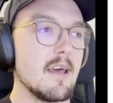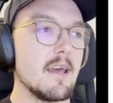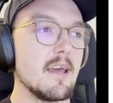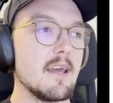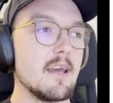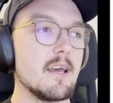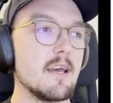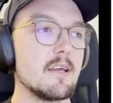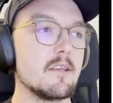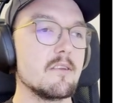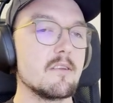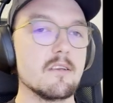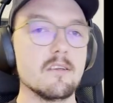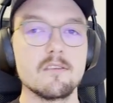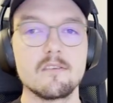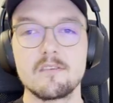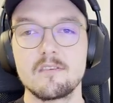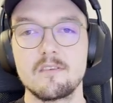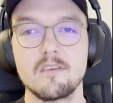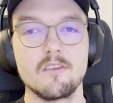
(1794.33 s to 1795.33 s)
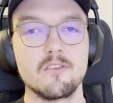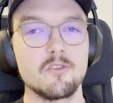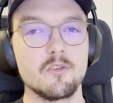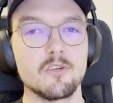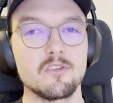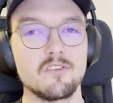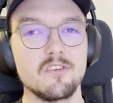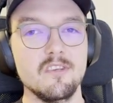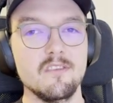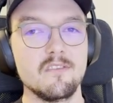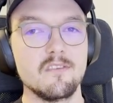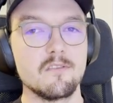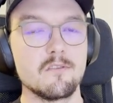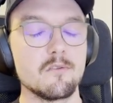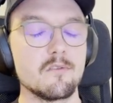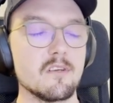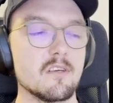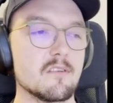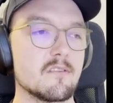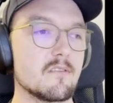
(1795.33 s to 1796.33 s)
and it's not easy to
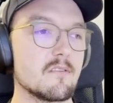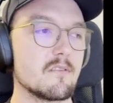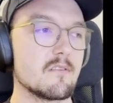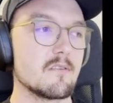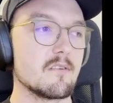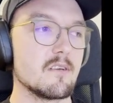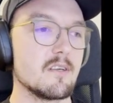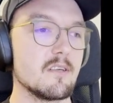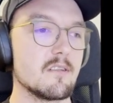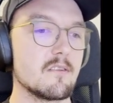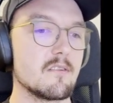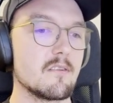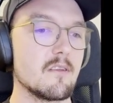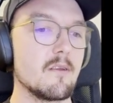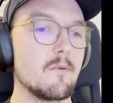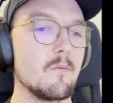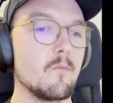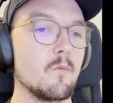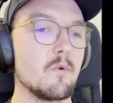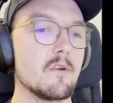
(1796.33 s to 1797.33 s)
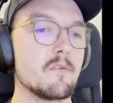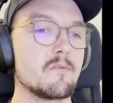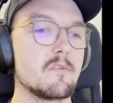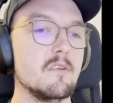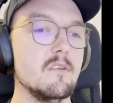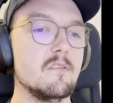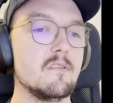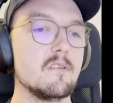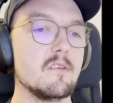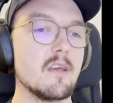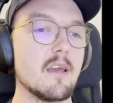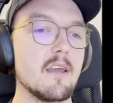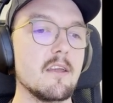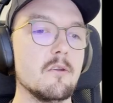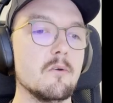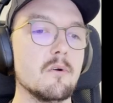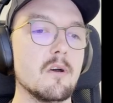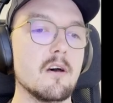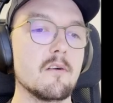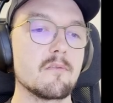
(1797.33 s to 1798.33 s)
test. And with TCA,
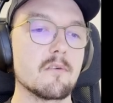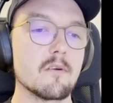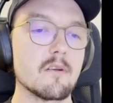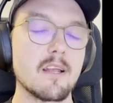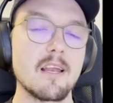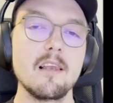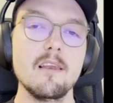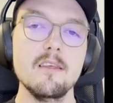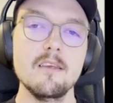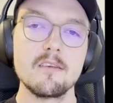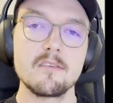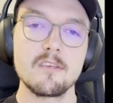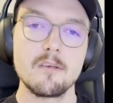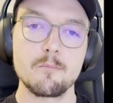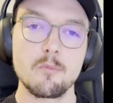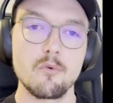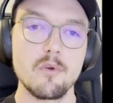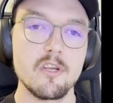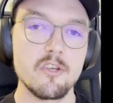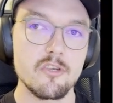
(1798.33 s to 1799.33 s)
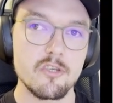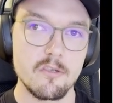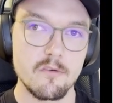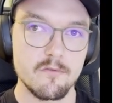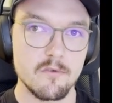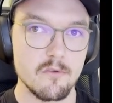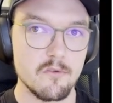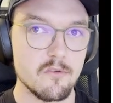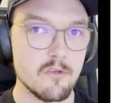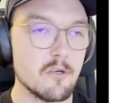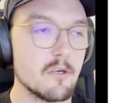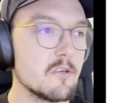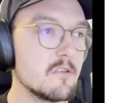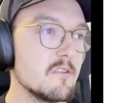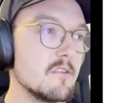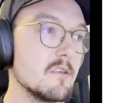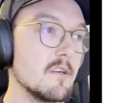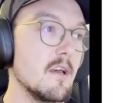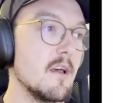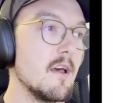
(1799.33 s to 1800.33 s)
you have a clear separation of
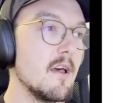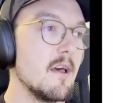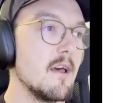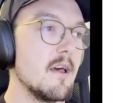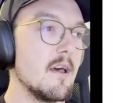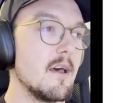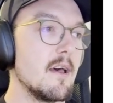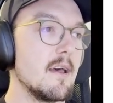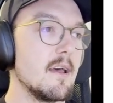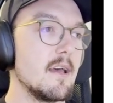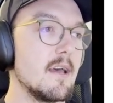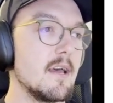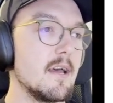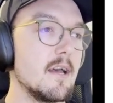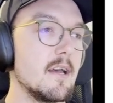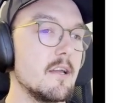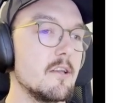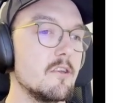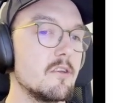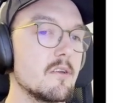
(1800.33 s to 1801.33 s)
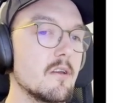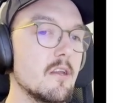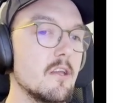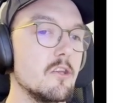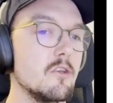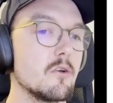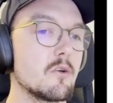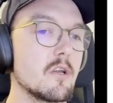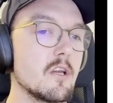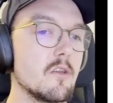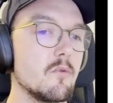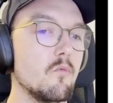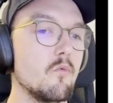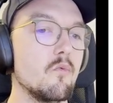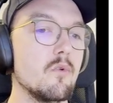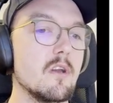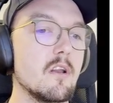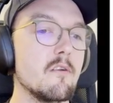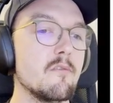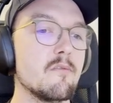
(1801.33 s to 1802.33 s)
concerns, and you can
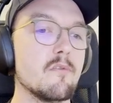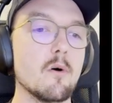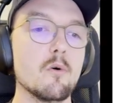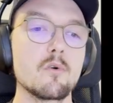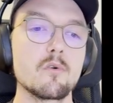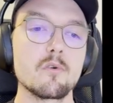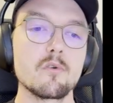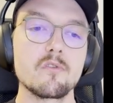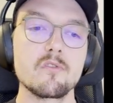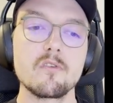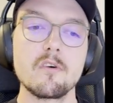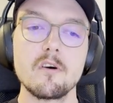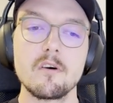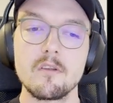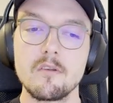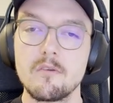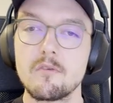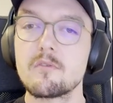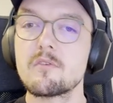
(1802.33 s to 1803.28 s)
really focus on